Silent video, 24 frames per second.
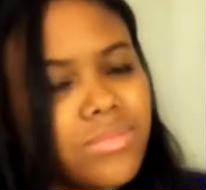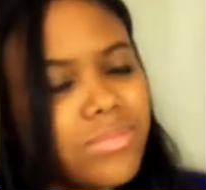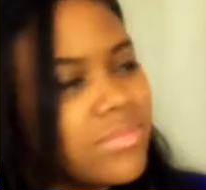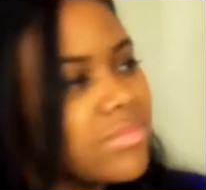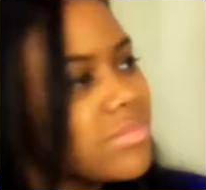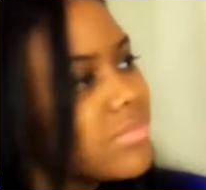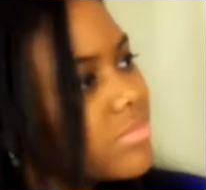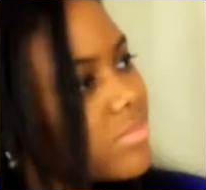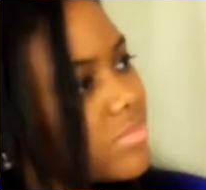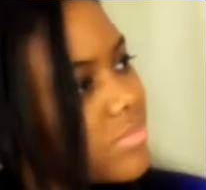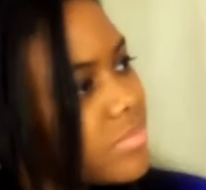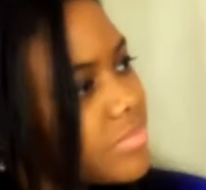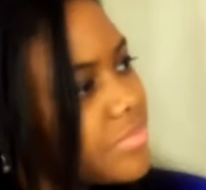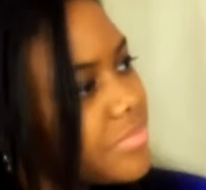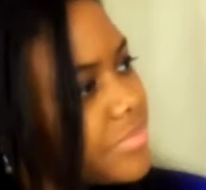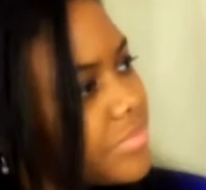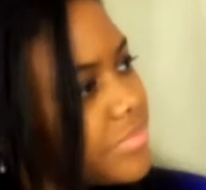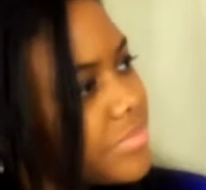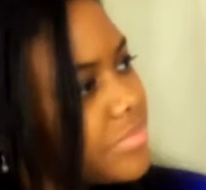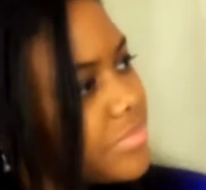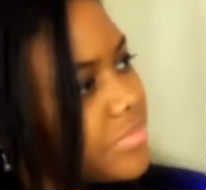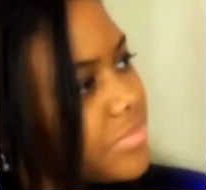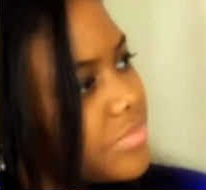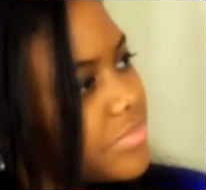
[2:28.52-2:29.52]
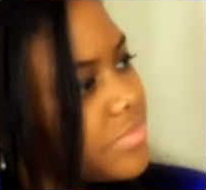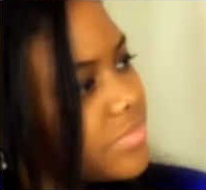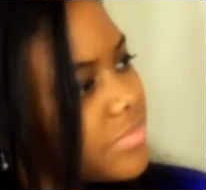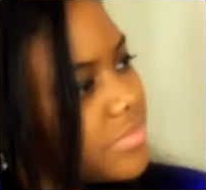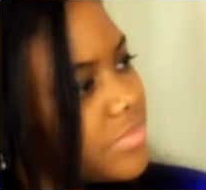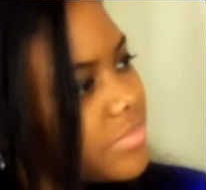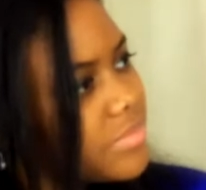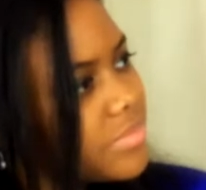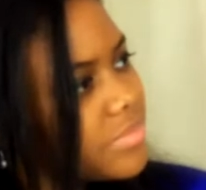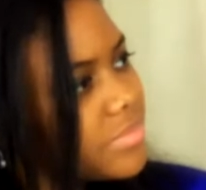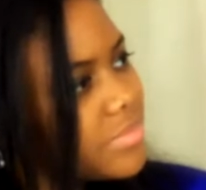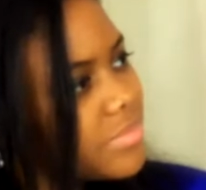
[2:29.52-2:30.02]

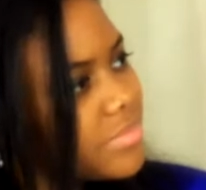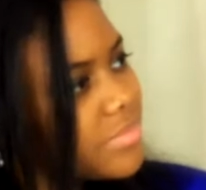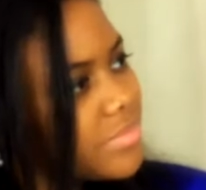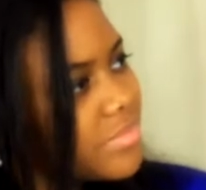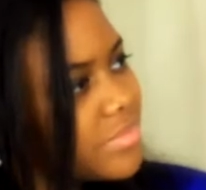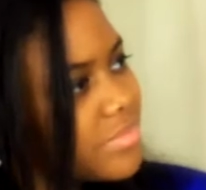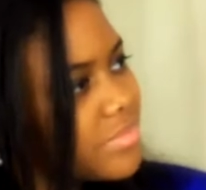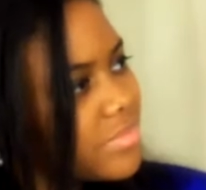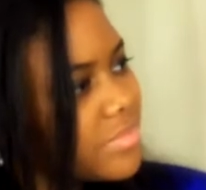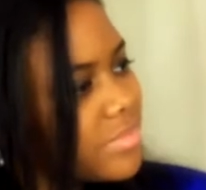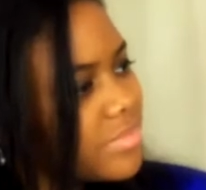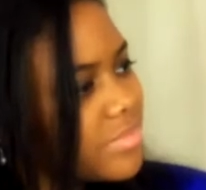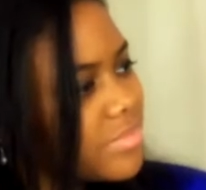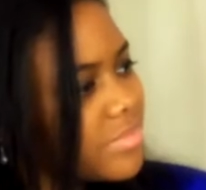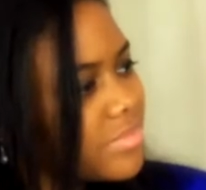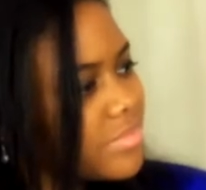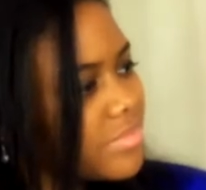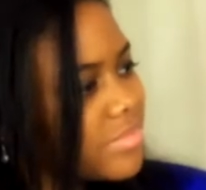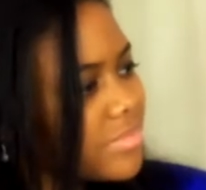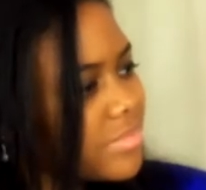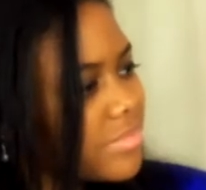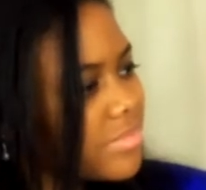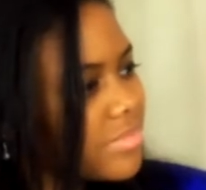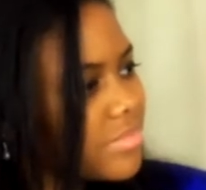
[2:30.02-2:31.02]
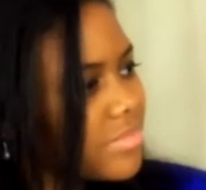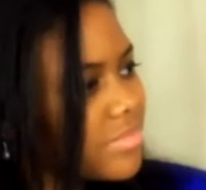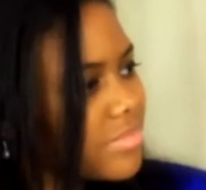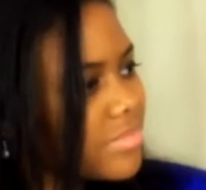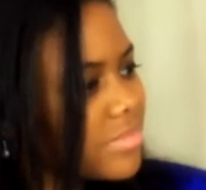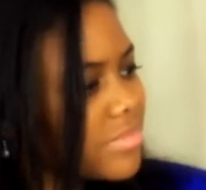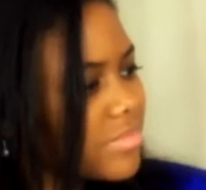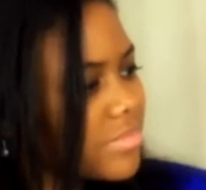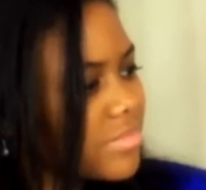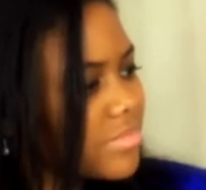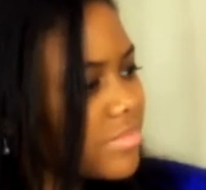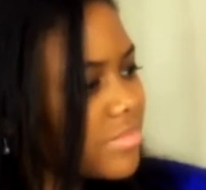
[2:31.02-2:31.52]

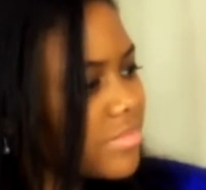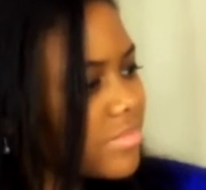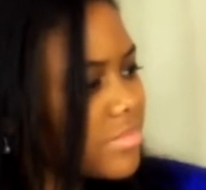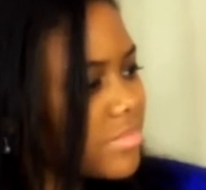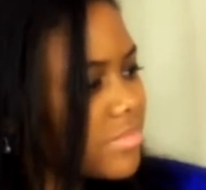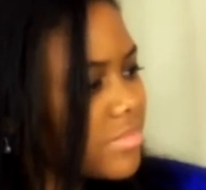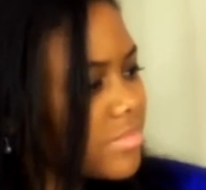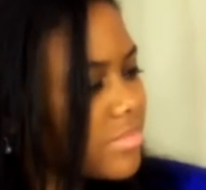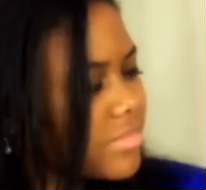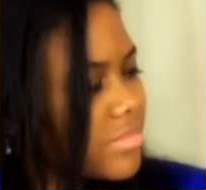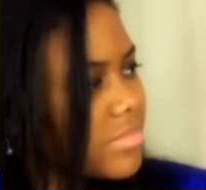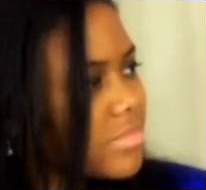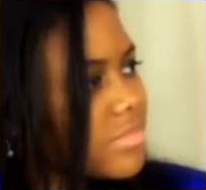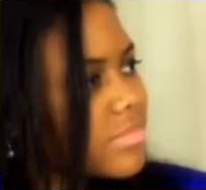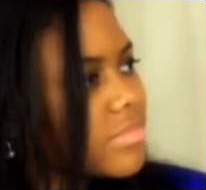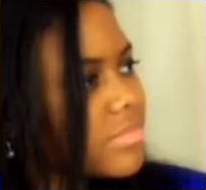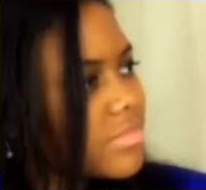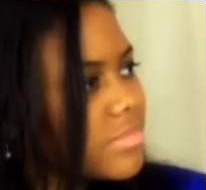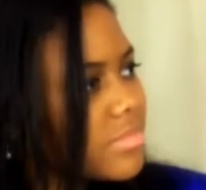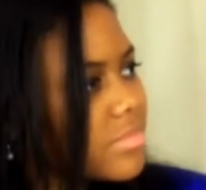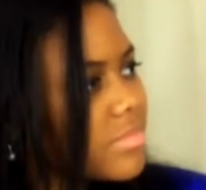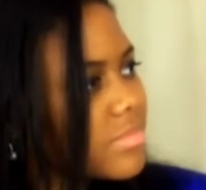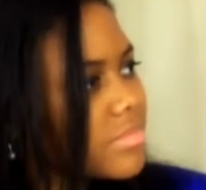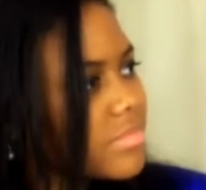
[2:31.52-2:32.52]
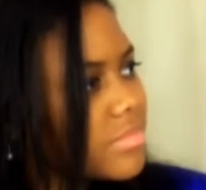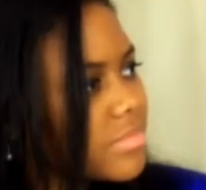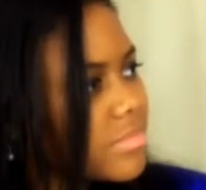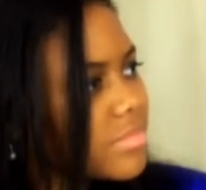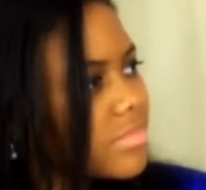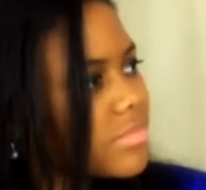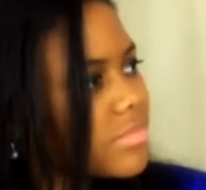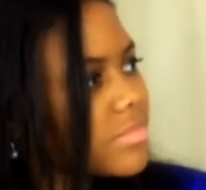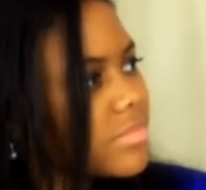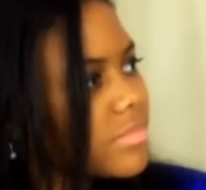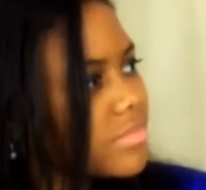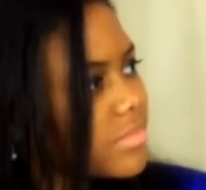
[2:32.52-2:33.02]

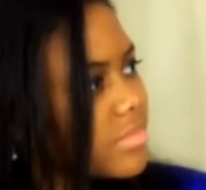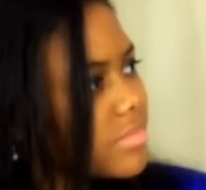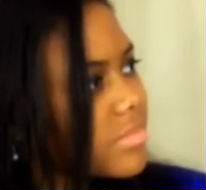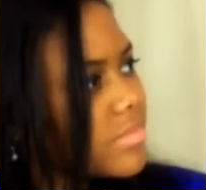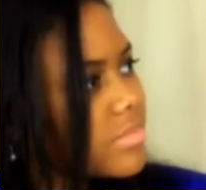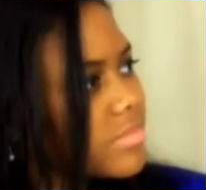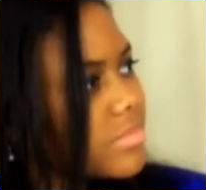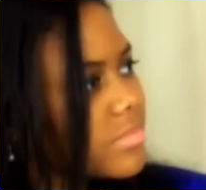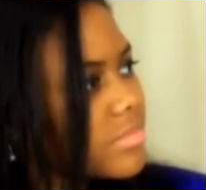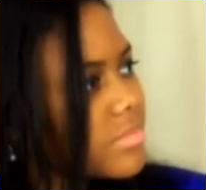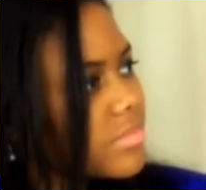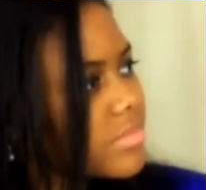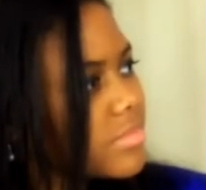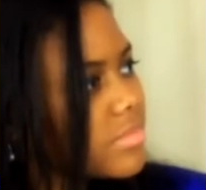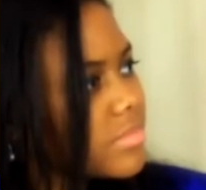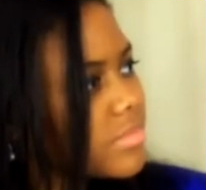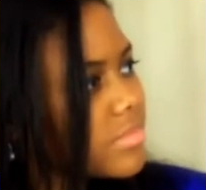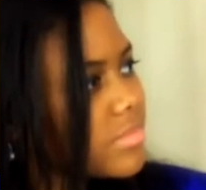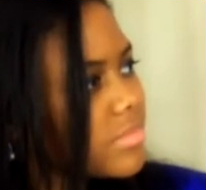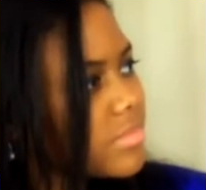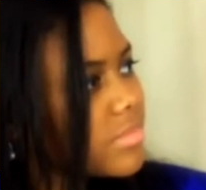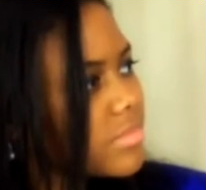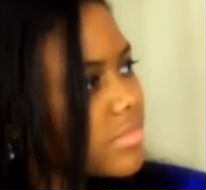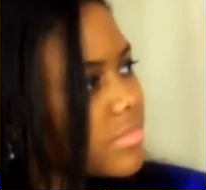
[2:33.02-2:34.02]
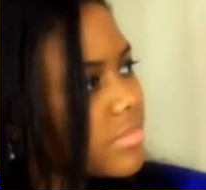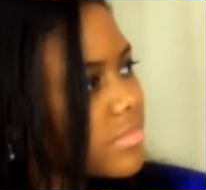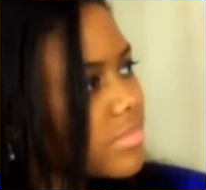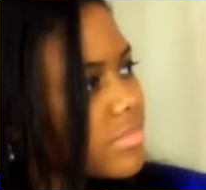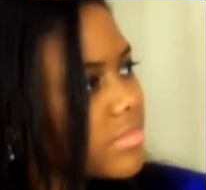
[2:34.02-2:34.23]
No words are spoken by the person on screen.